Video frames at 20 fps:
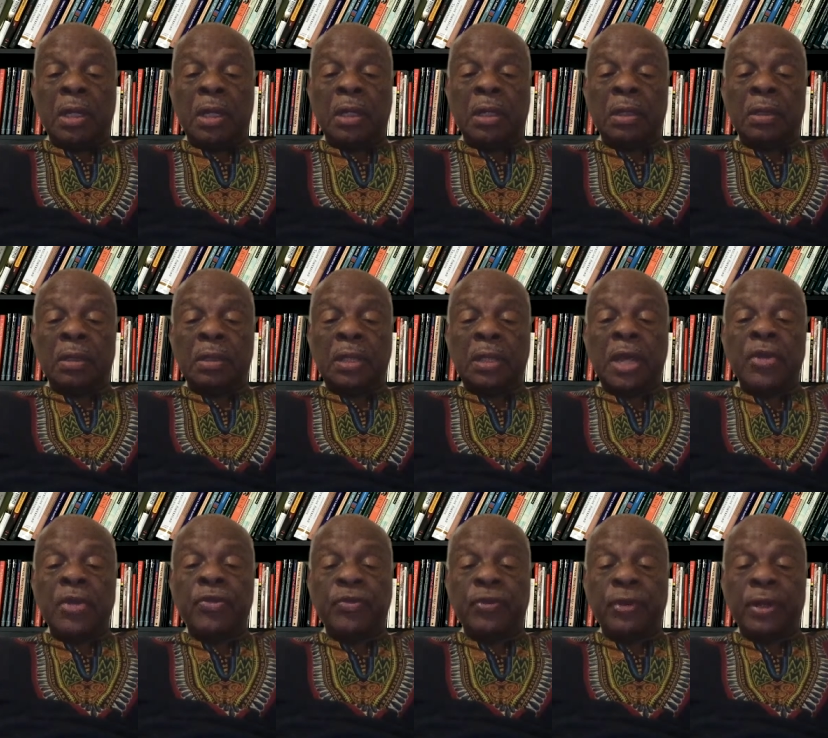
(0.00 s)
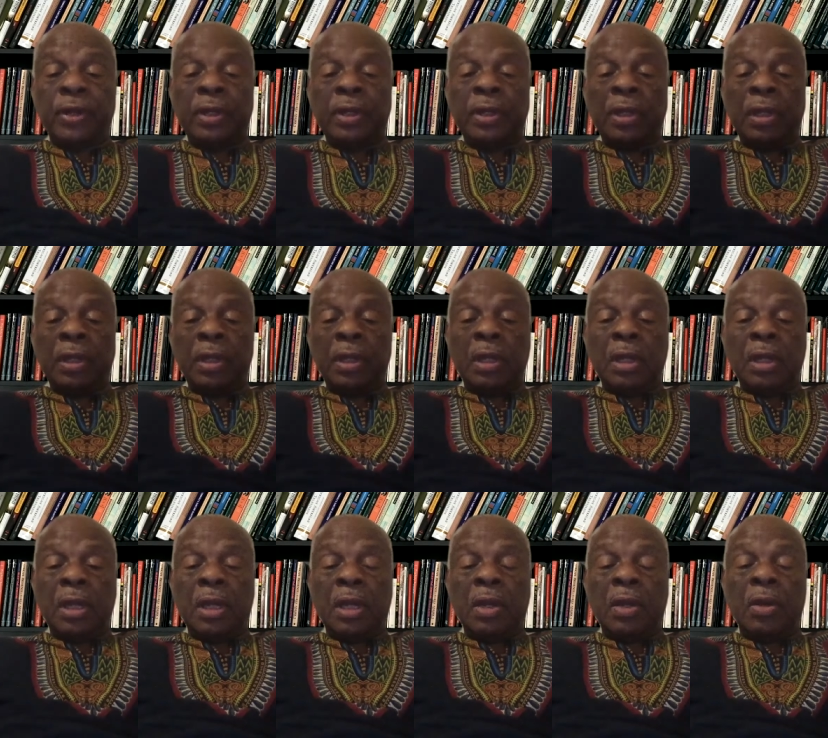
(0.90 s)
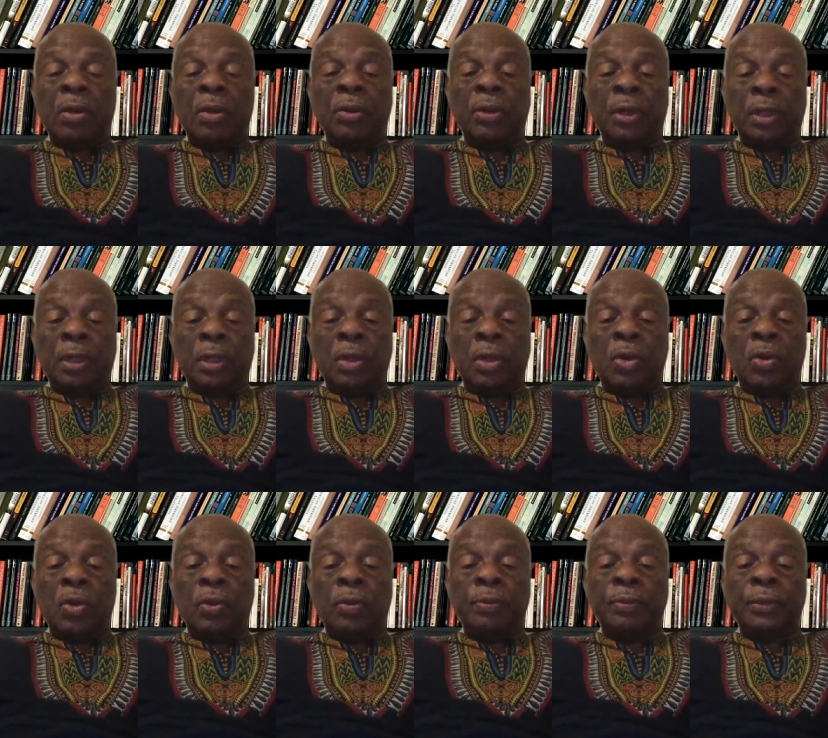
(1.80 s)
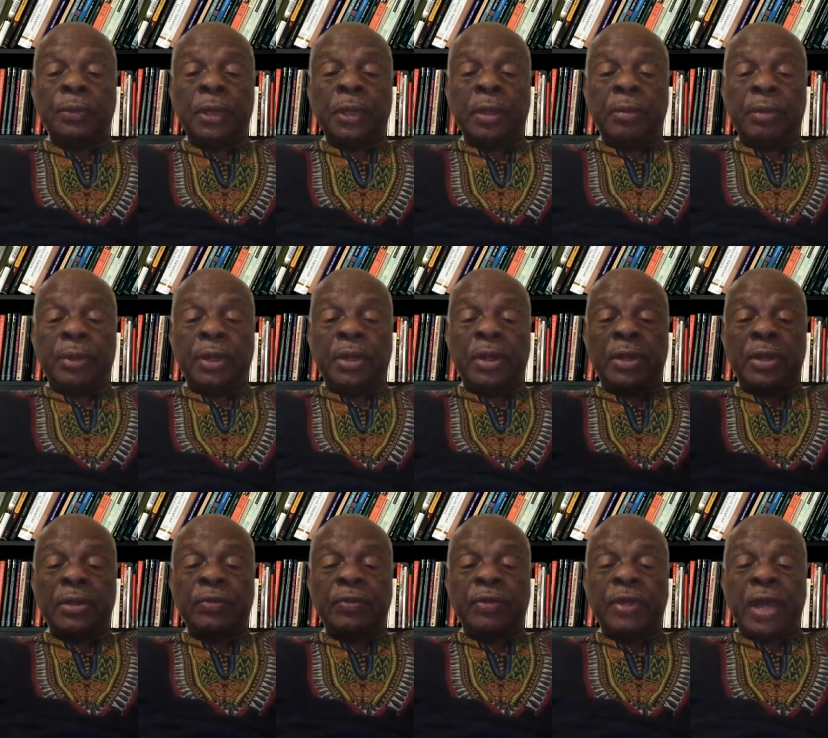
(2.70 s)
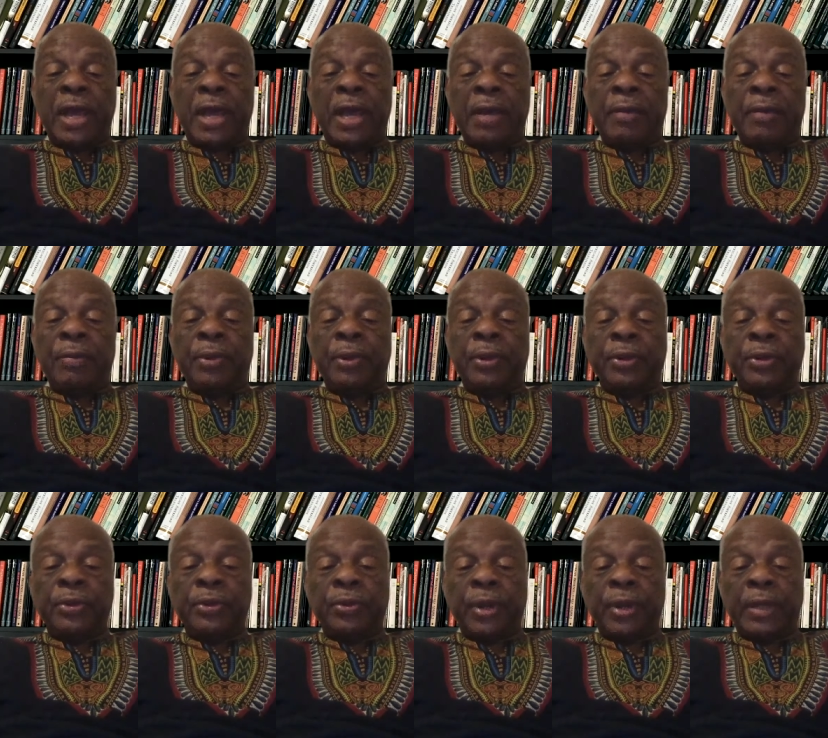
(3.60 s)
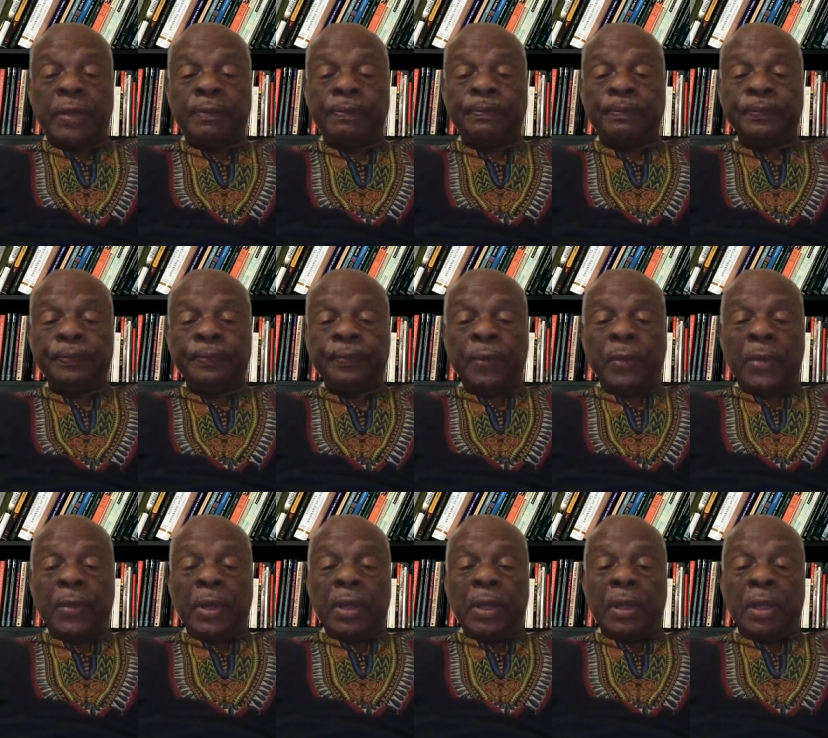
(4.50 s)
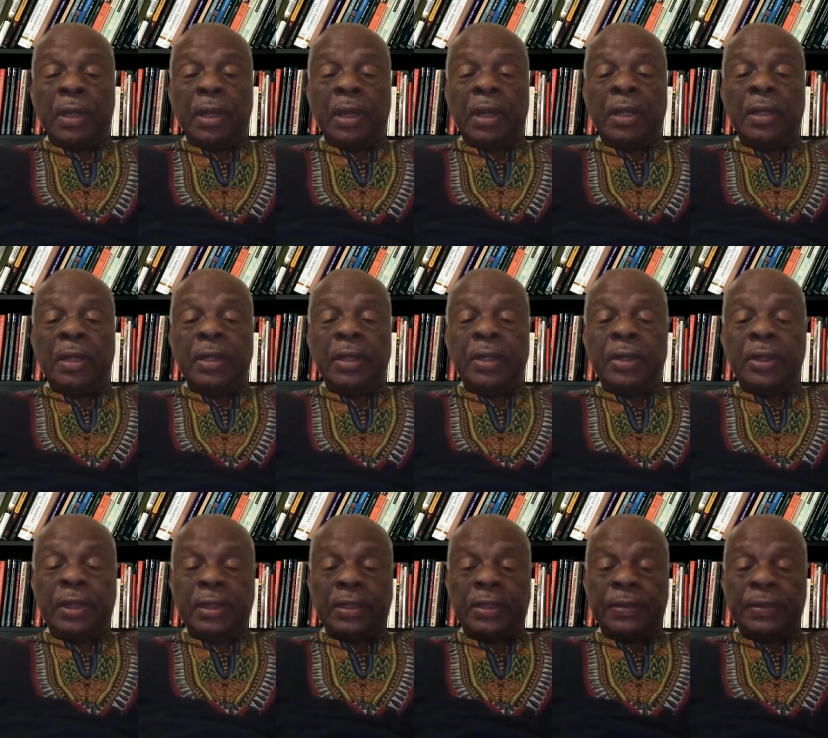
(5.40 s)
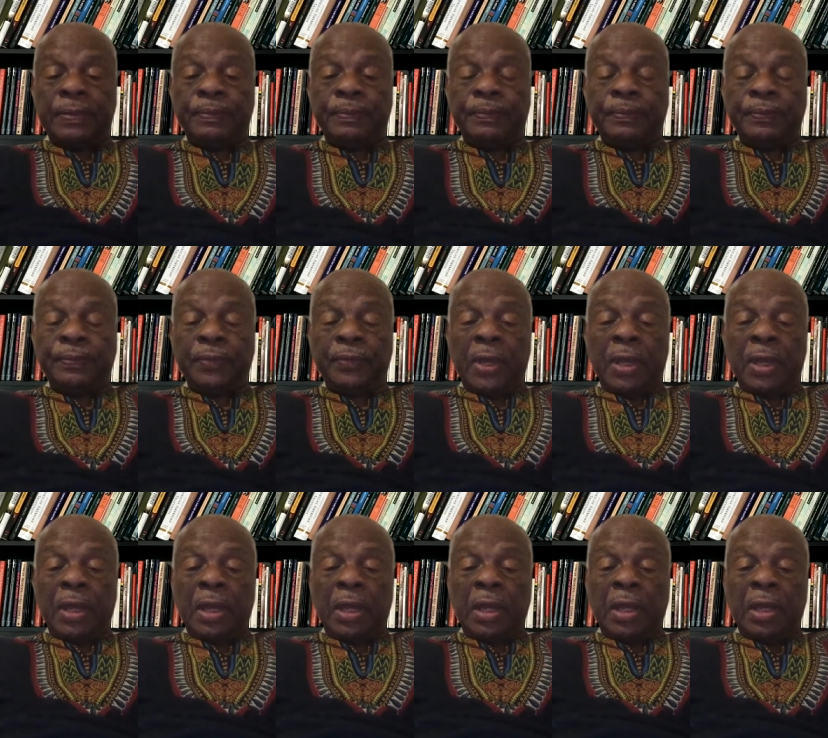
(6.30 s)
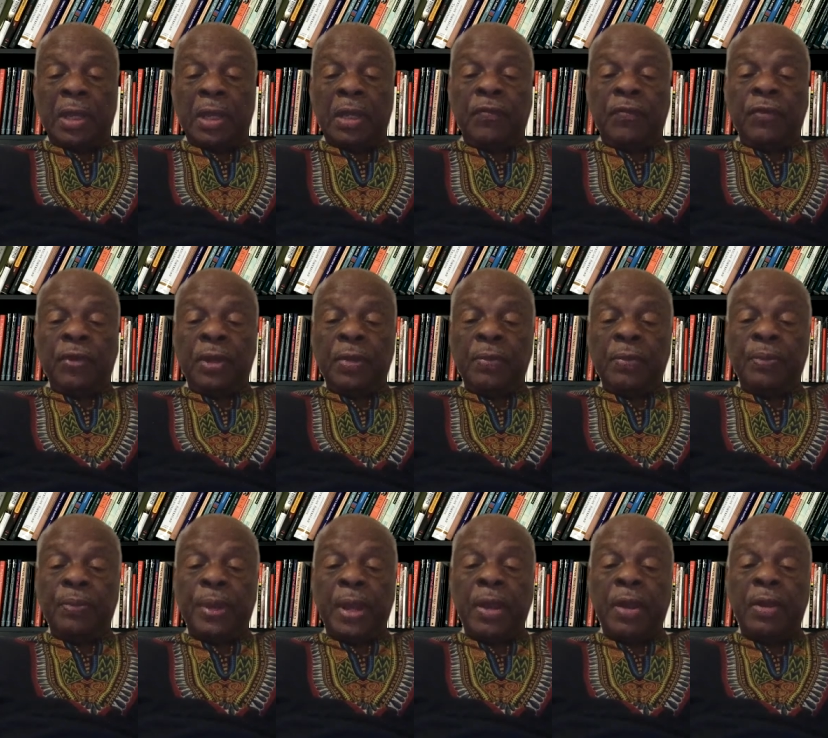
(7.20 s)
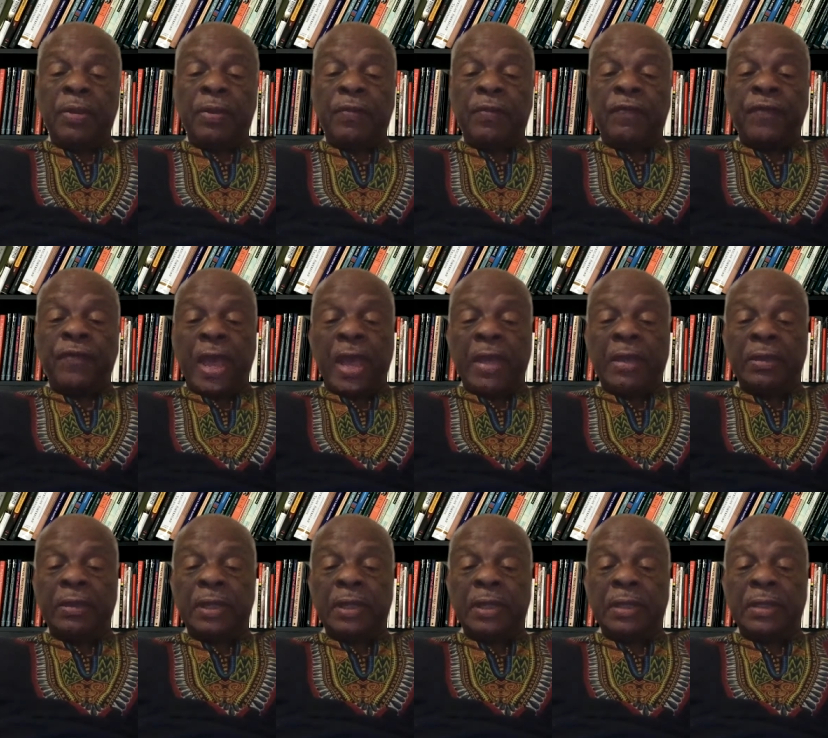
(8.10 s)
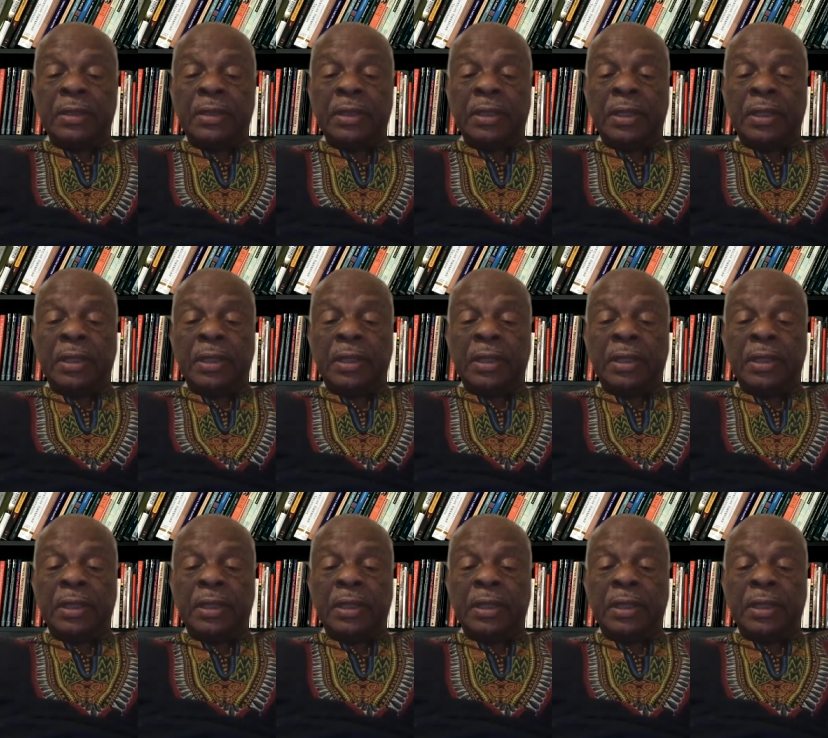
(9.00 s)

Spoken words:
country on the globe because of the high birth rate. And look at this. If you compare the fact that the